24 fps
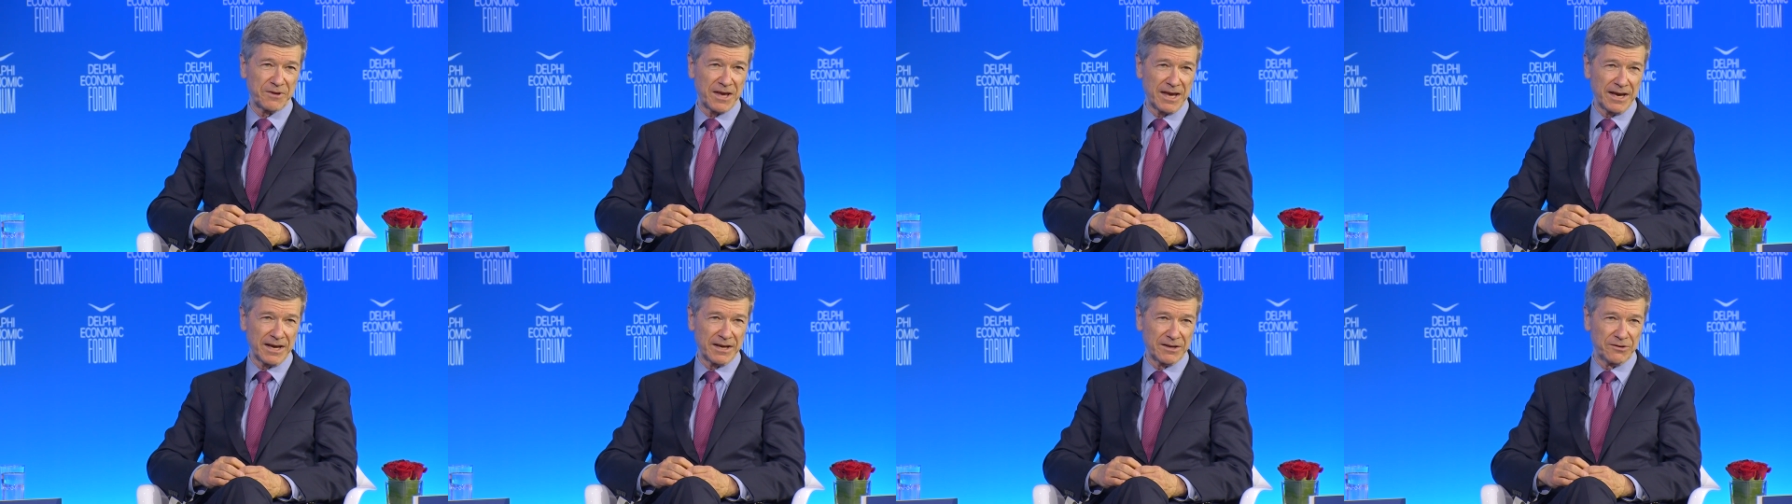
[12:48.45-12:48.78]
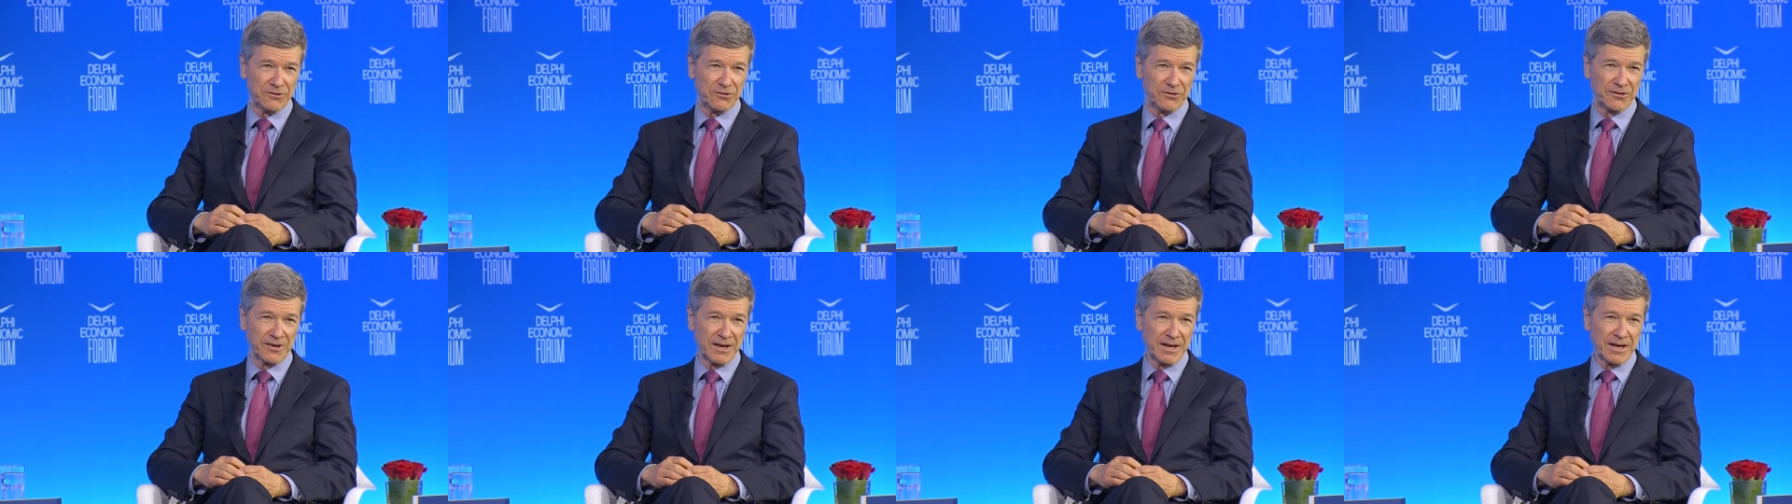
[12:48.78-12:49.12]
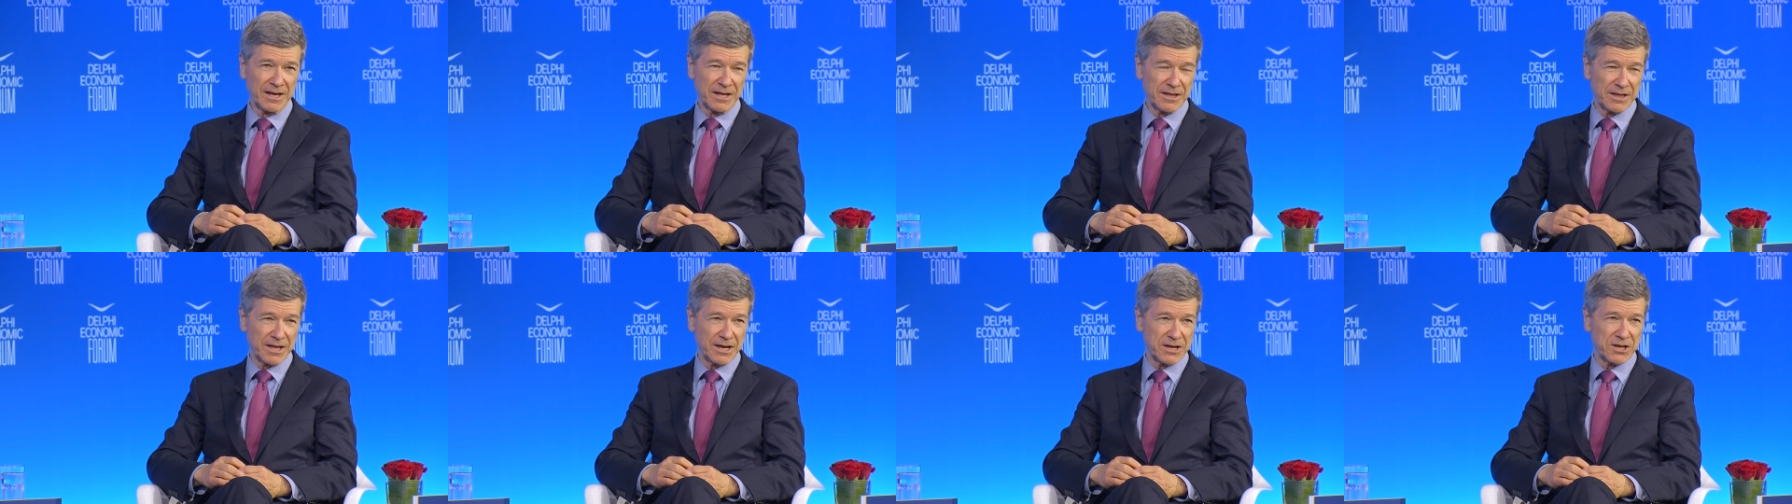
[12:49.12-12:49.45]
kids
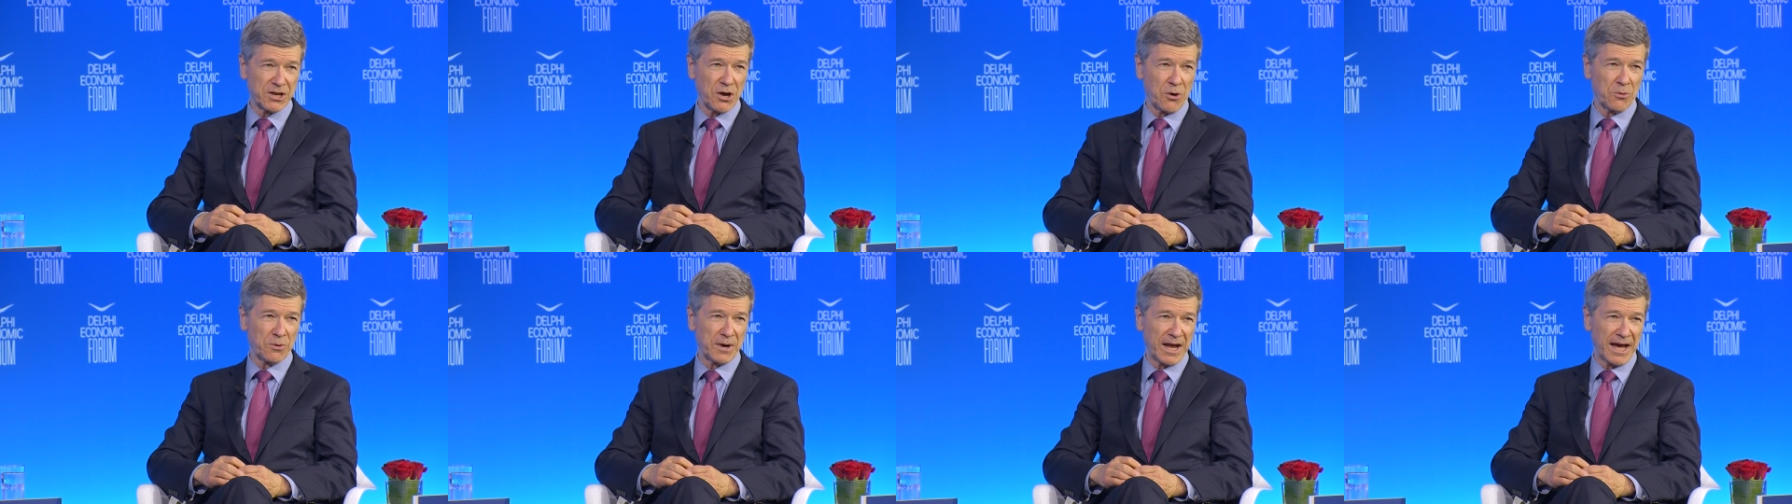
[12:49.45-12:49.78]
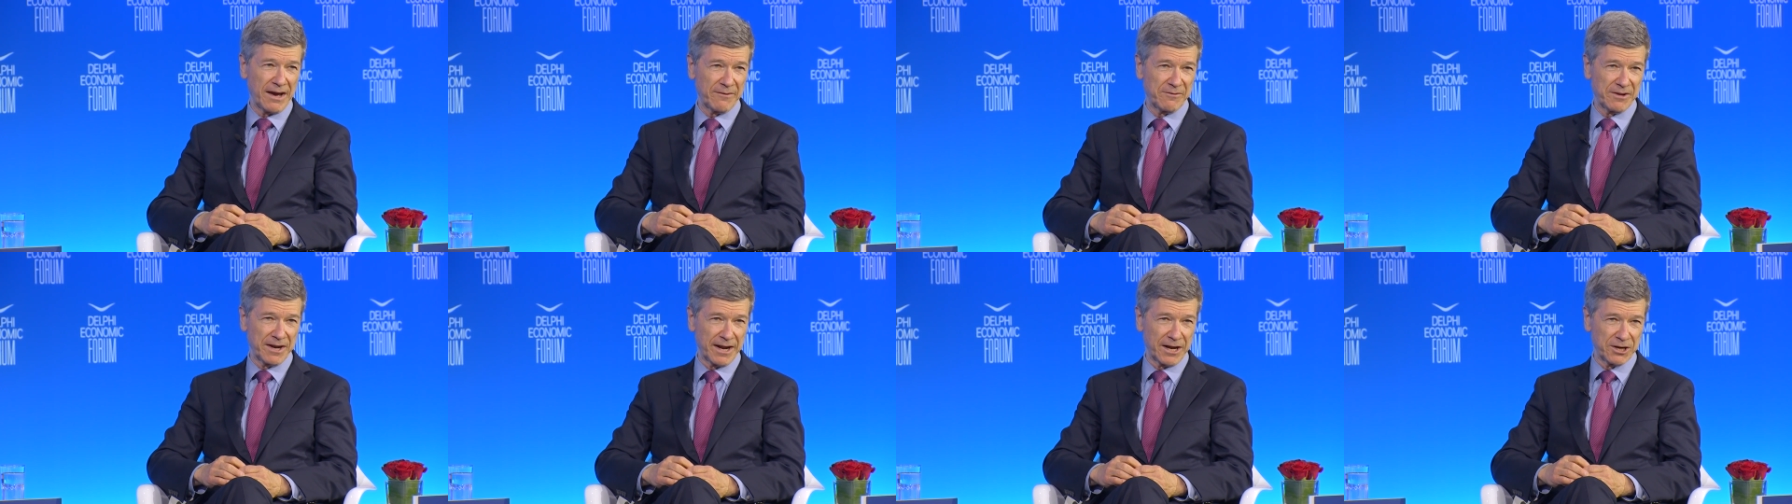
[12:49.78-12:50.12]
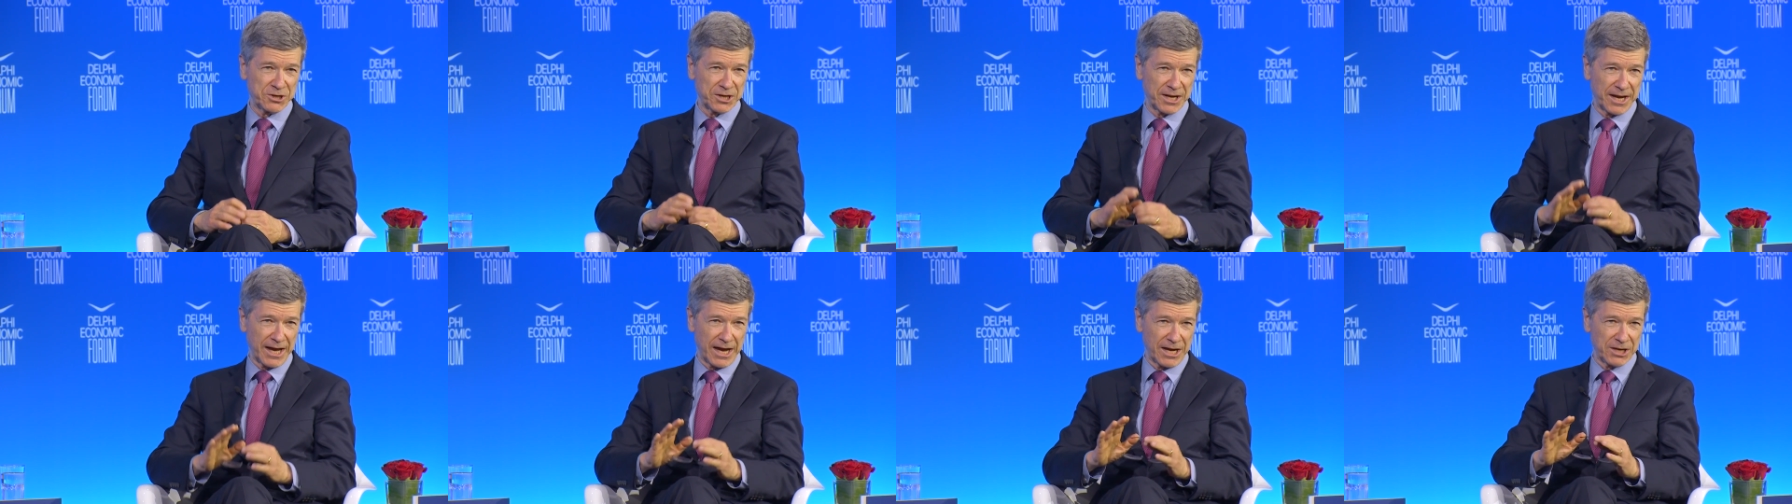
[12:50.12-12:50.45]
that don't have an
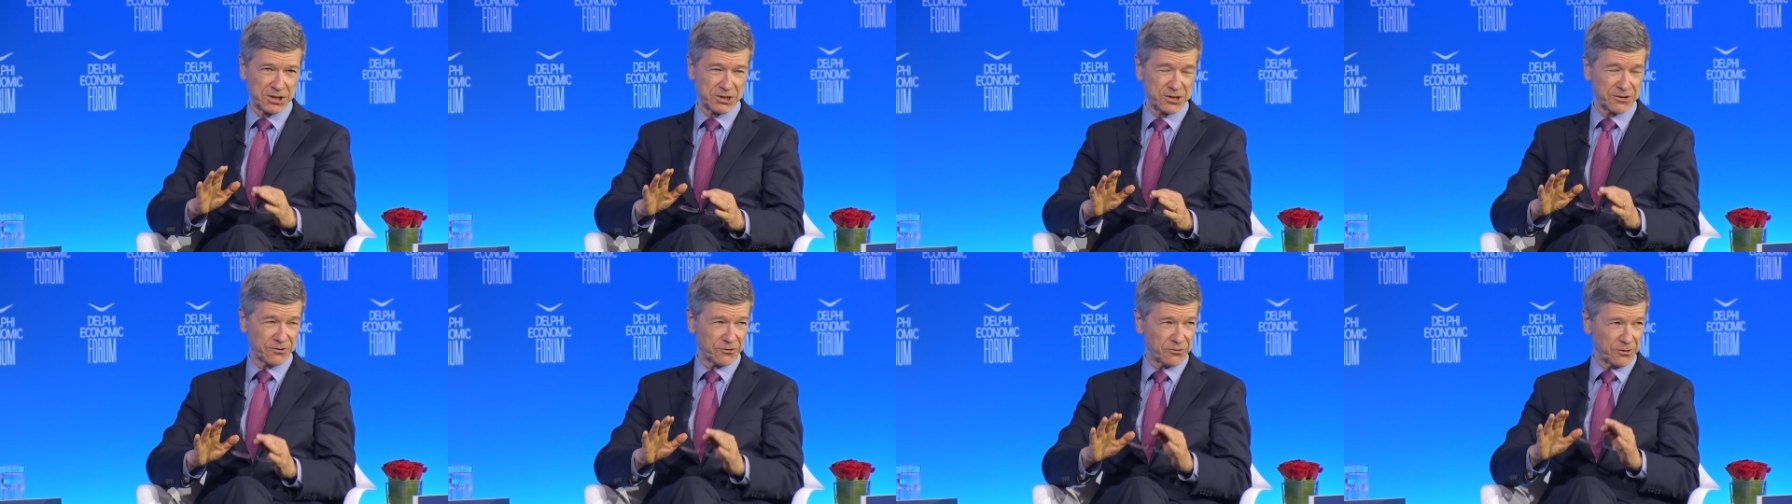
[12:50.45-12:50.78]
education.